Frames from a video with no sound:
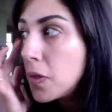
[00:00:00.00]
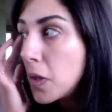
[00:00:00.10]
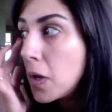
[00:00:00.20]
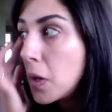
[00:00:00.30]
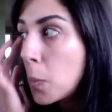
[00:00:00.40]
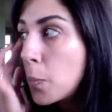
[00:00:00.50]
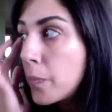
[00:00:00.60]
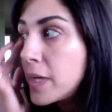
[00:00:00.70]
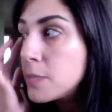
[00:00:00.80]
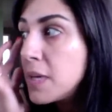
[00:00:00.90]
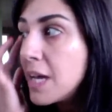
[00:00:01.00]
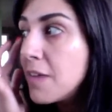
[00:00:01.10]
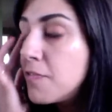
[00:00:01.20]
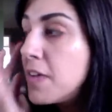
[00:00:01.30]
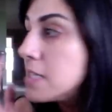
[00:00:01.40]
than the
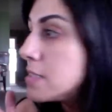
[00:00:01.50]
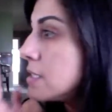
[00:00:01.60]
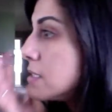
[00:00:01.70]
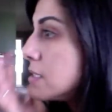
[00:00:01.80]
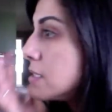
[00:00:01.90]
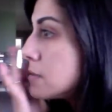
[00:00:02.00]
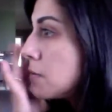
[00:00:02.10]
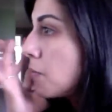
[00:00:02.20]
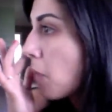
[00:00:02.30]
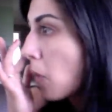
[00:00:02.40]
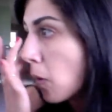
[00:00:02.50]
SPF face is.